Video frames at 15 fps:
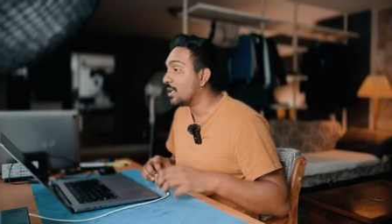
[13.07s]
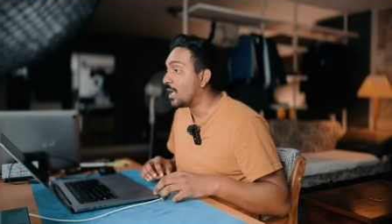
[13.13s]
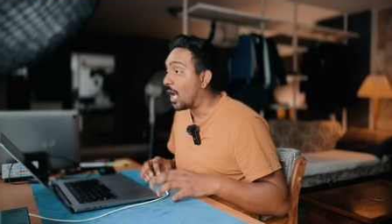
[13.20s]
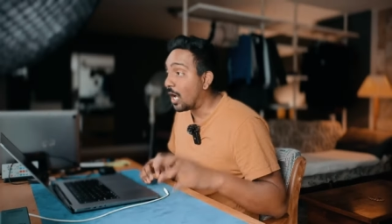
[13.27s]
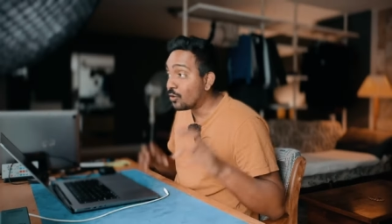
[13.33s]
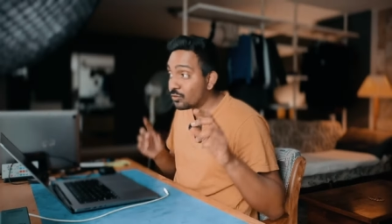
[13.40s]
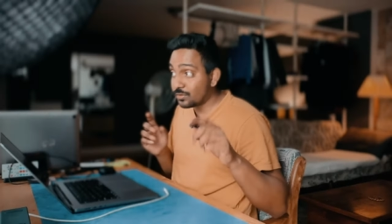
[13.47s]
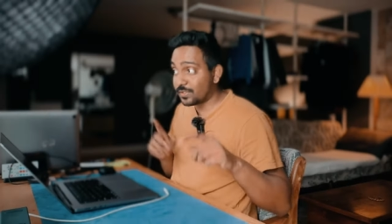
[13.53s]

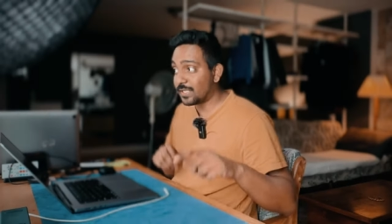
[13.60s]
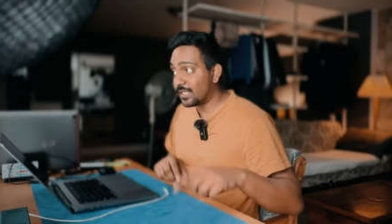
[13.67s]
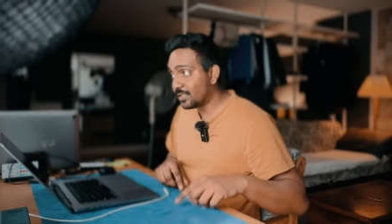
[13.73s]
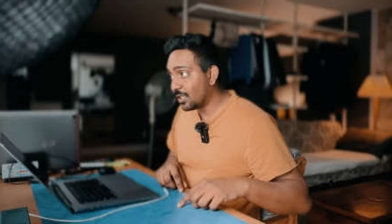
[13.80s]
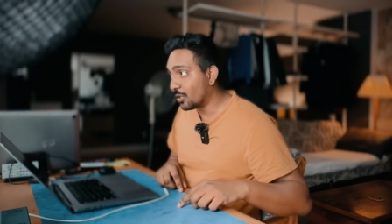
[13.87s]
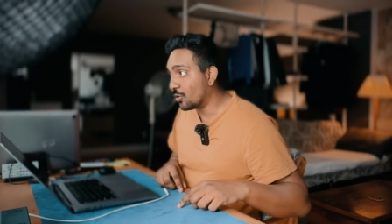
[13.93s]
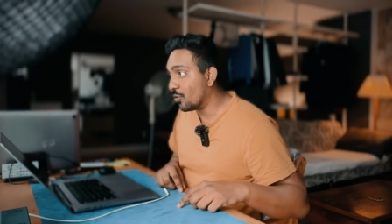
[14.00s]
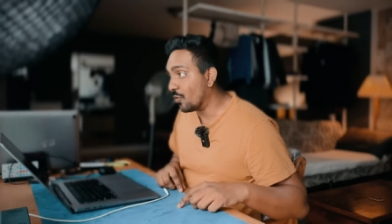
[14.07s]
how to set the
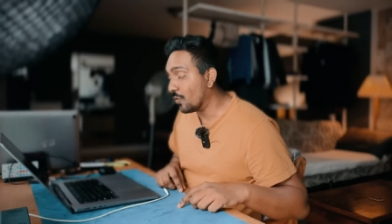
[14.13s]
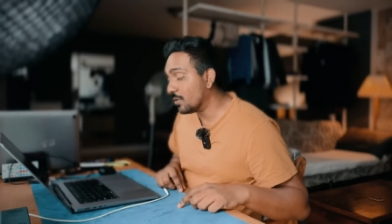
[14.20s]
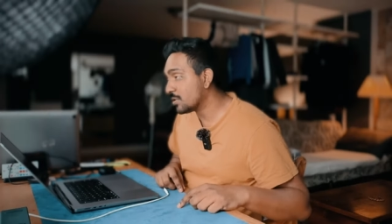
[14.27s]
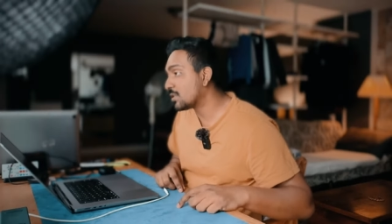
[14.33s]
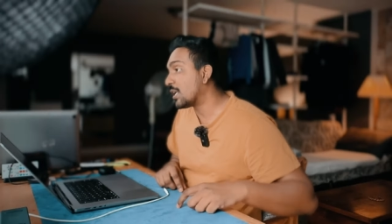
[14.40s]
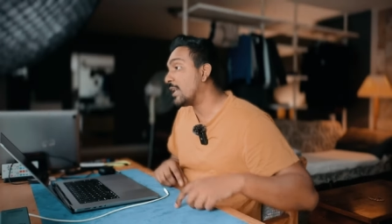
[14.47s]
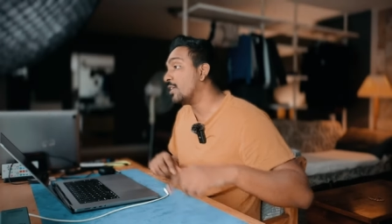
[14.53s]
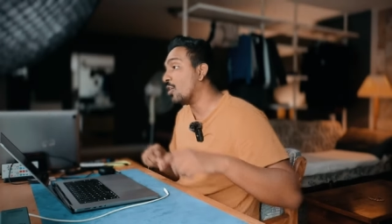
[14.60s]
goals
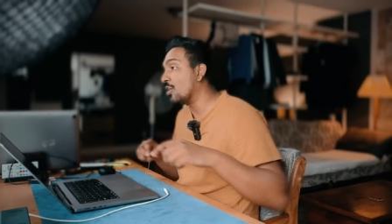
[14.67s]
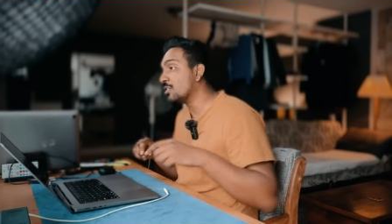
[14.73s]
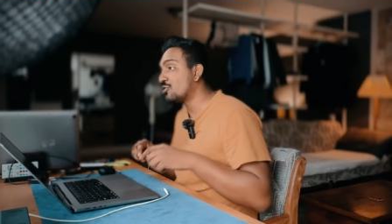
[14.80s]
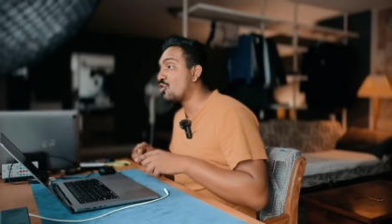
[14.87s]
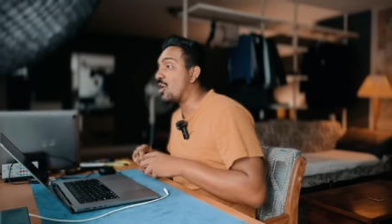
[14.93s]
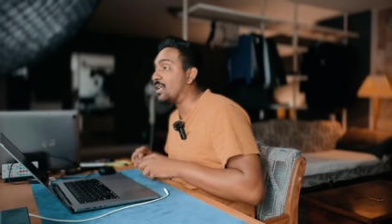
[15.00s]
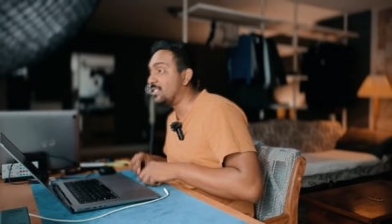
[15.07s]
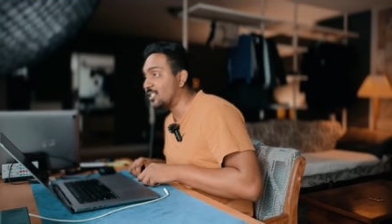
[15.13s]
and also
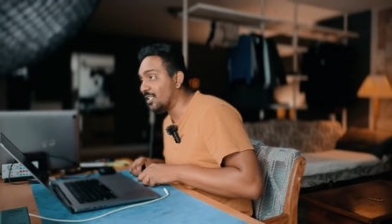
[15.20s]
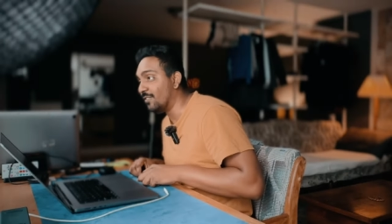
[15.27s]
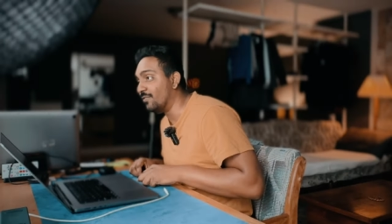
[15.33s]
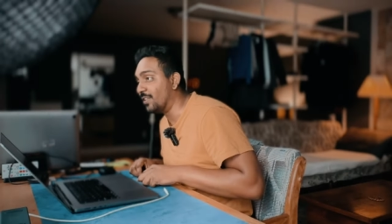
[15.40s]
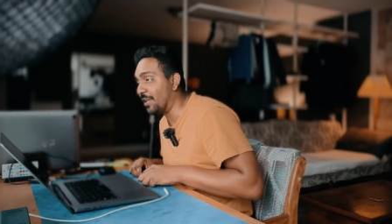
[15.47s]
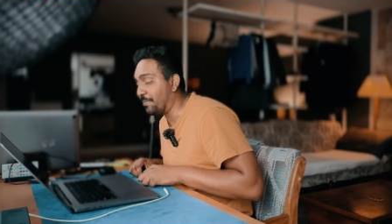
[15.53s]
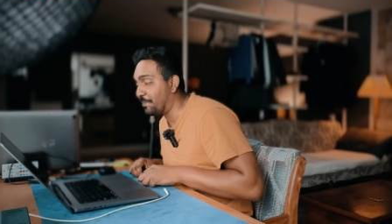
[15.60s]
achieve them.